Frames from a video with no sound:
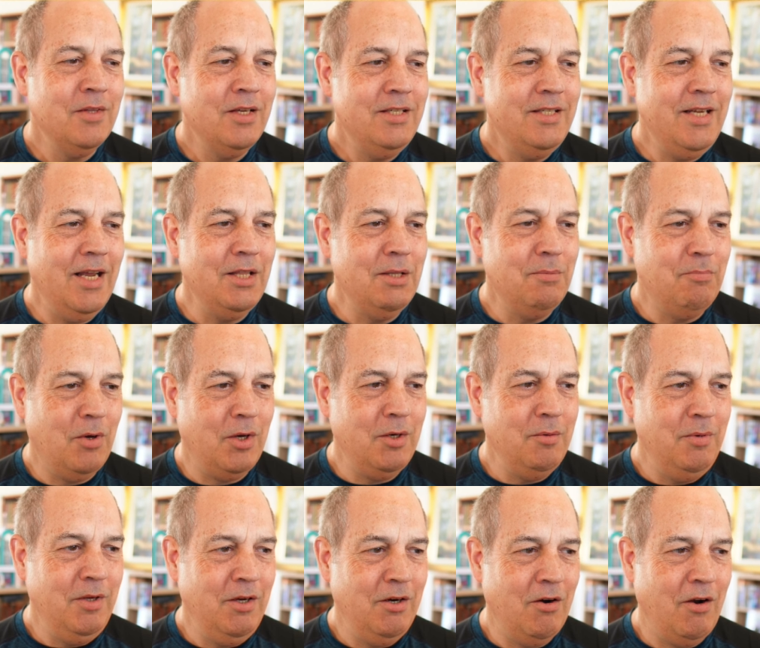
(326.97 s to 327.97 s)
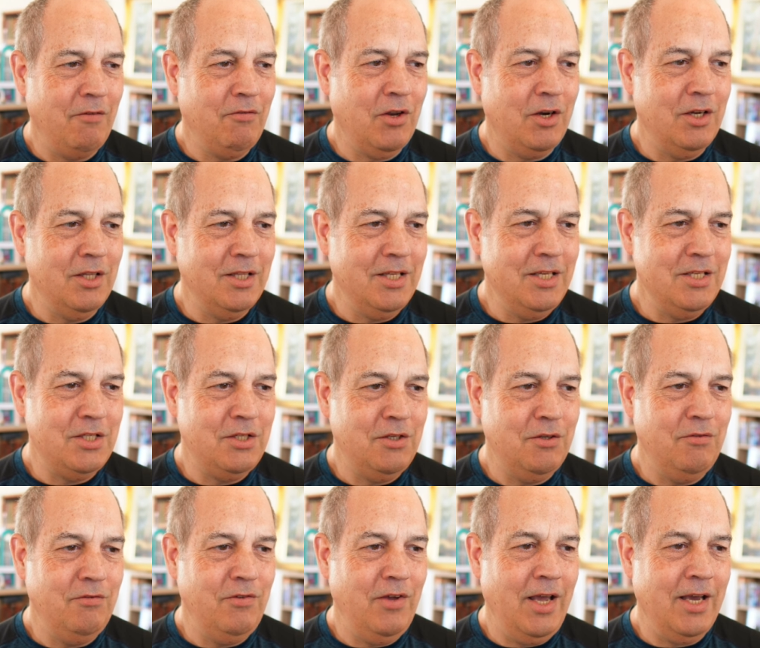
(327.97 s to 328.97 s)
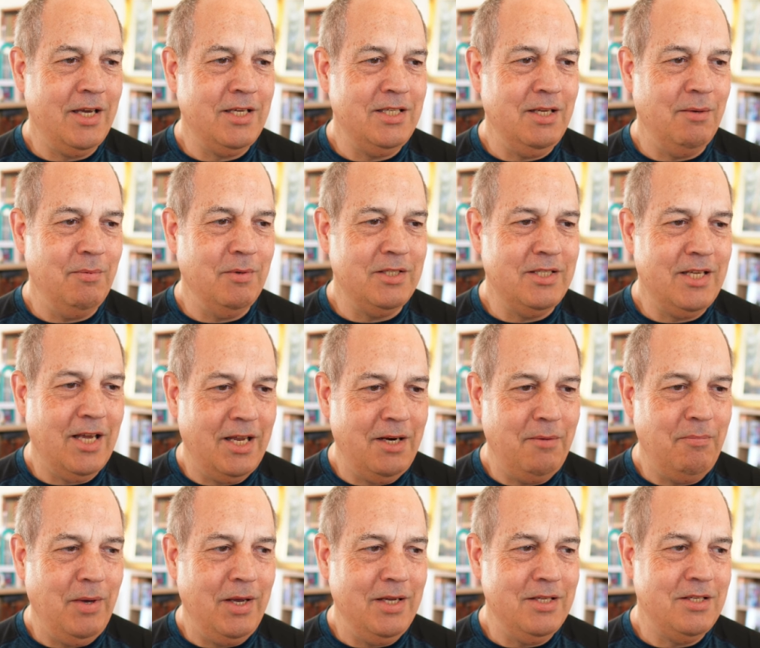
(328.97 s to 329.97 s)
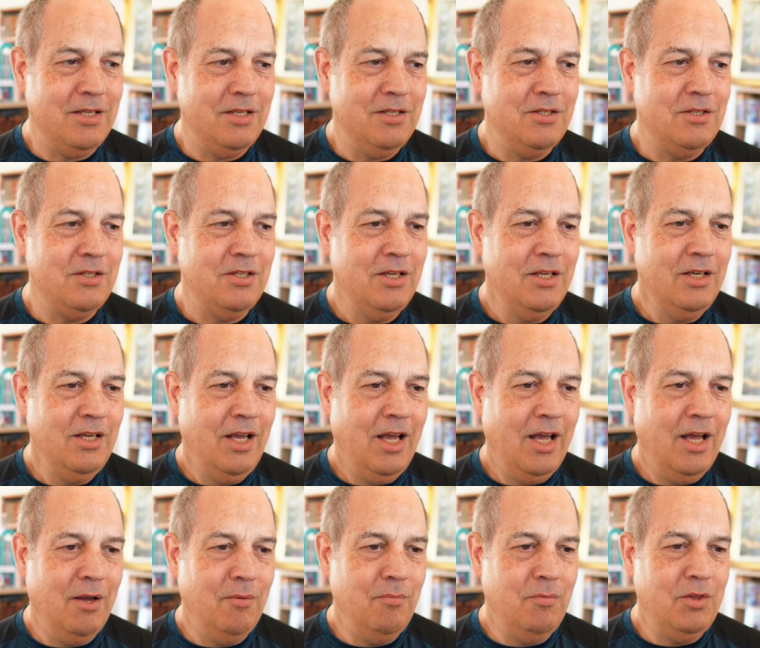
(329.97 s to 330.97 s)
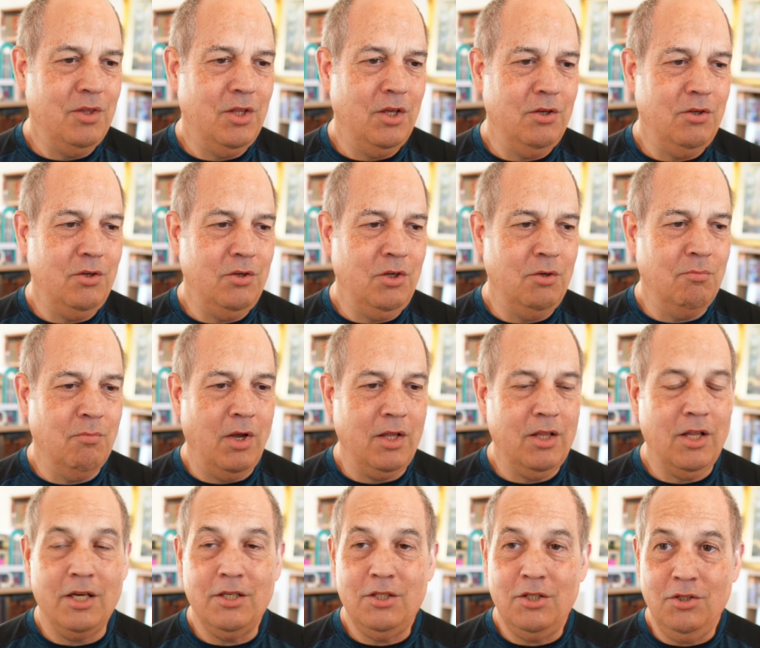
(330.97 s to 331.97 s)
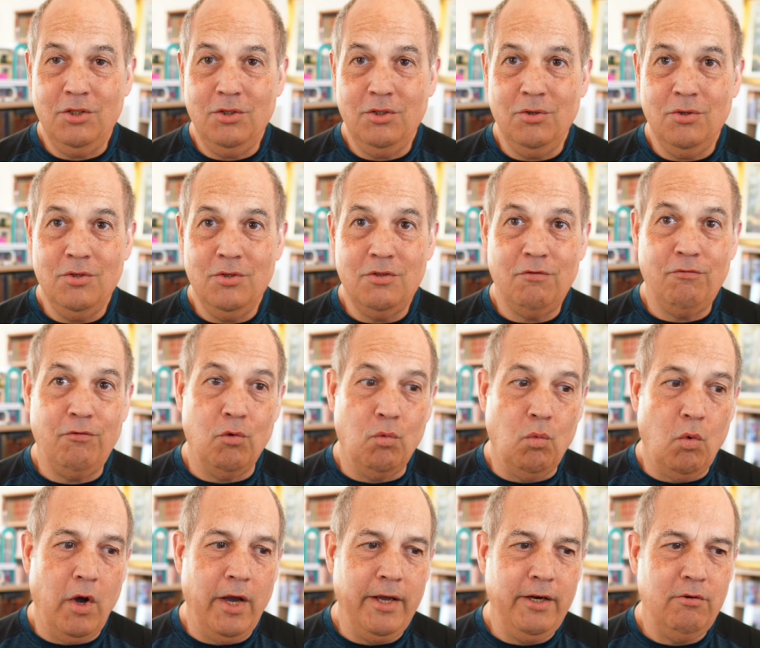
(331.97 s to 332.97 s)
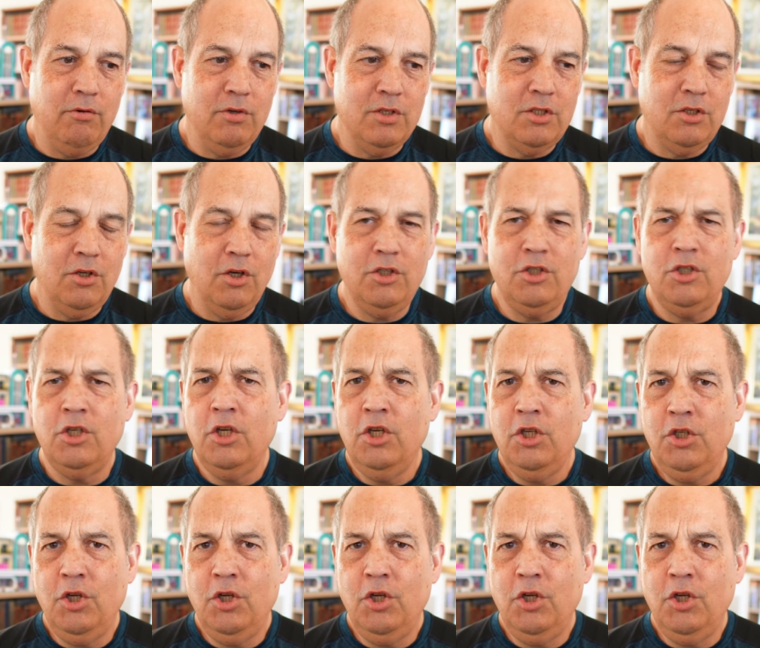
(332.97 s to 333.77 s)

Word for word: Down the bottom here, I've got a list of academic databases um, that you might like to use for wider research.